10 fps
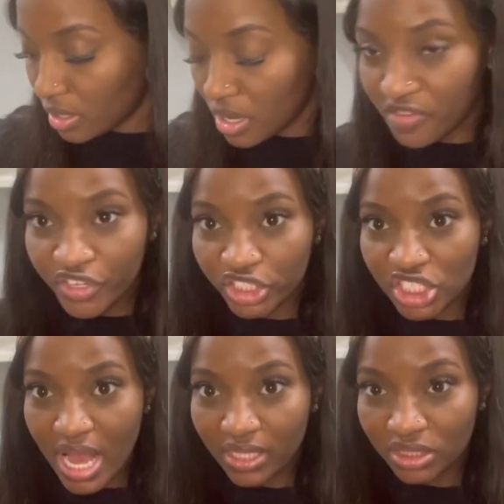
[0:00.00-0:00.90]
of your
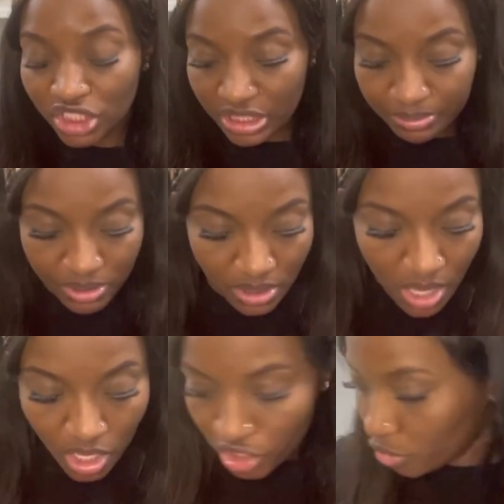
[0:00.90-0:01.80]
chocolate chips.
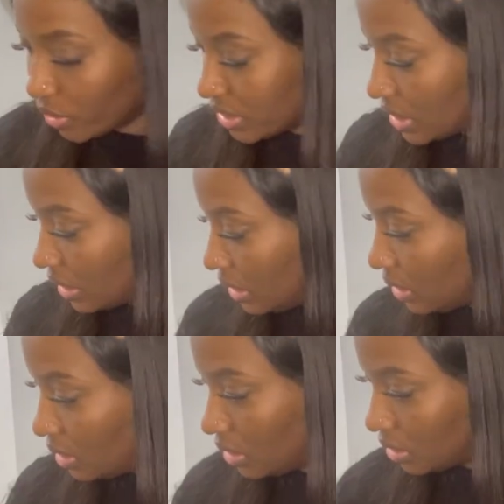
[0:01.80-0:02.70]
You're going to
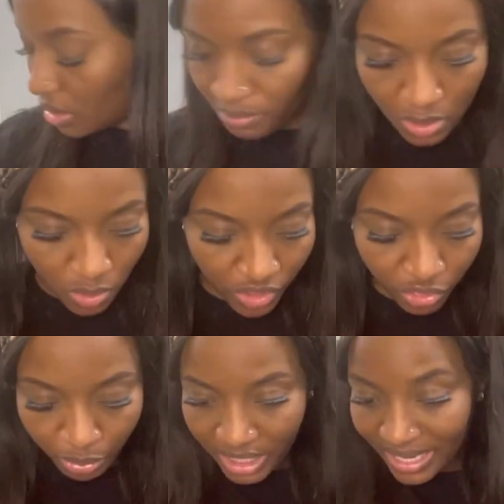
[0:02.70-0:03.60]
need milk,
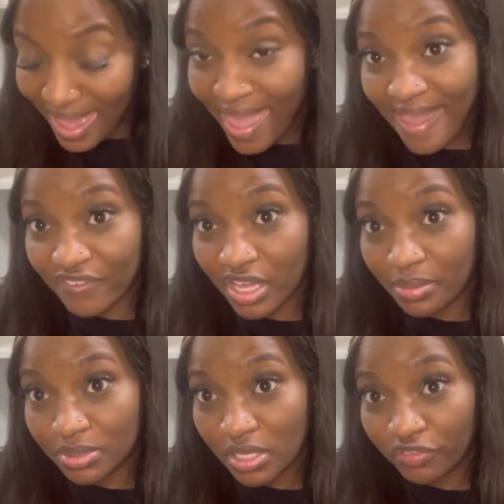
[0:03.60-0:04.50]
3.5
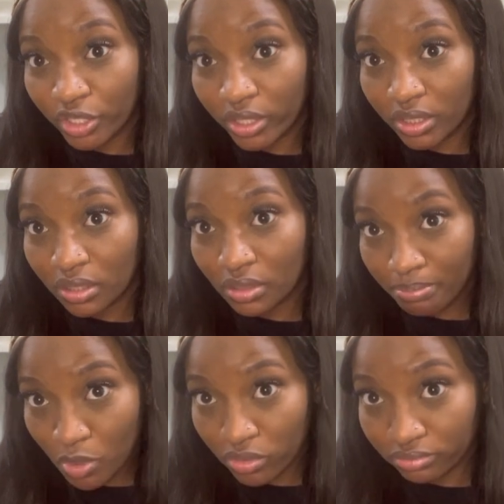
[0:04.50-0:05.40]
cups of your
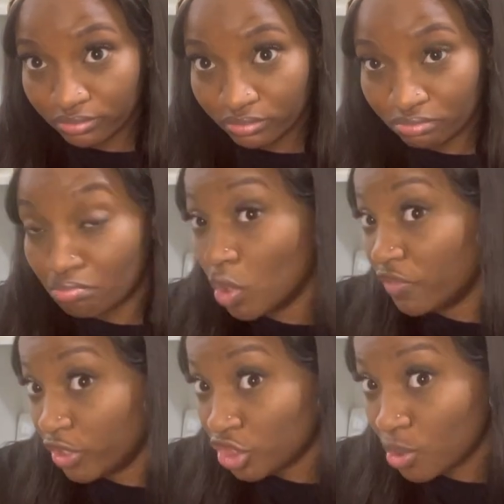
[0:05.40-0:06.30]
milk
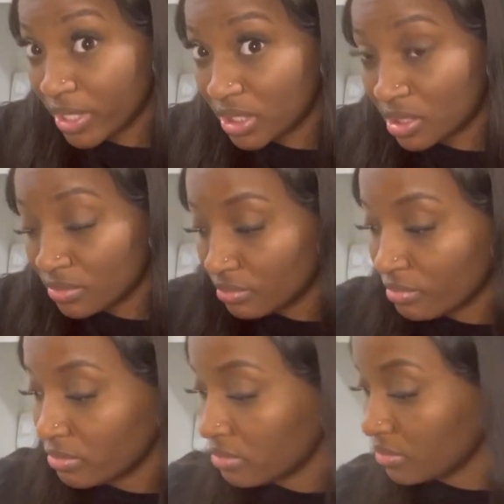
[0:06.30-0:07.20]
of your choice.
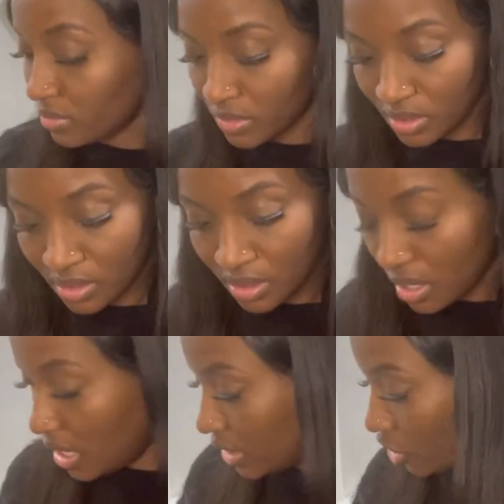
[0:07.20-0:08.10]

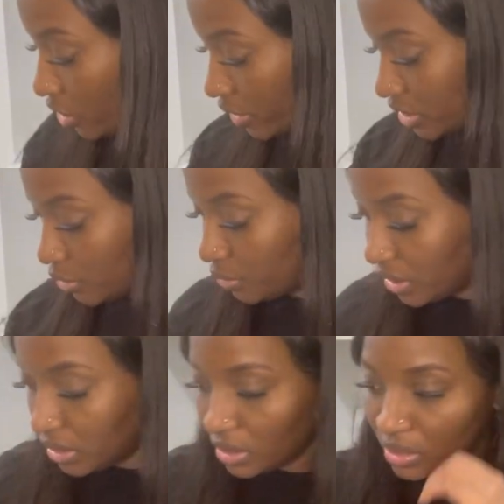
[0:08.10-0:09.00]
You're going to
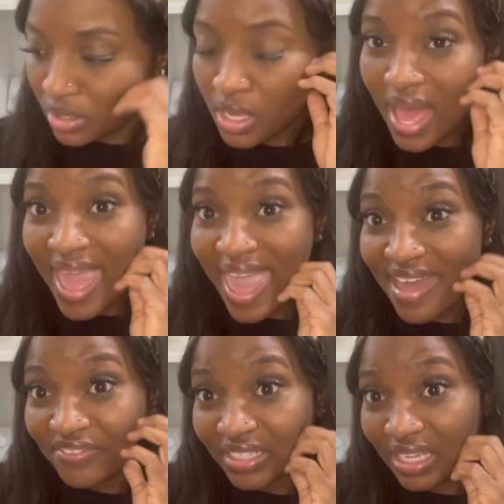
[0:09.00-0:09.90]
need
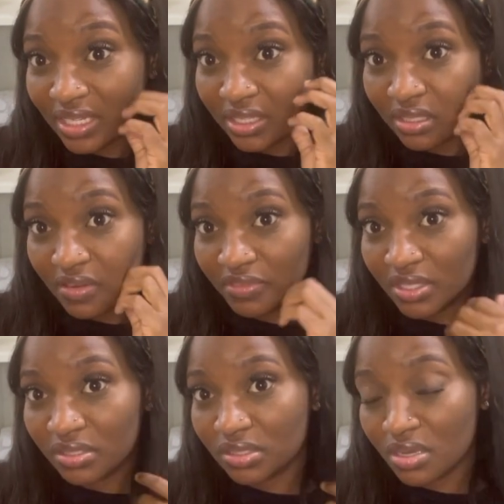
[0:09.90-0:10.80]
1/2 a can of
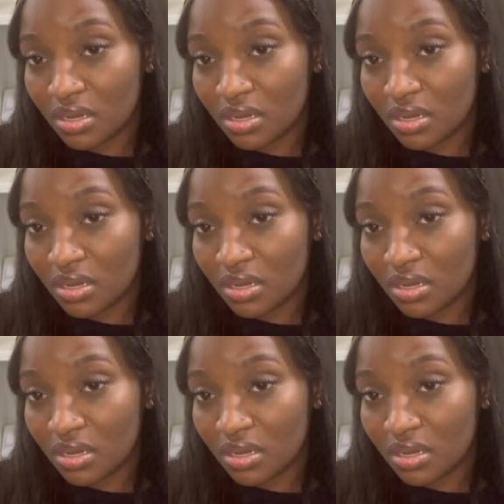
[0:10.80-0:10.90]
this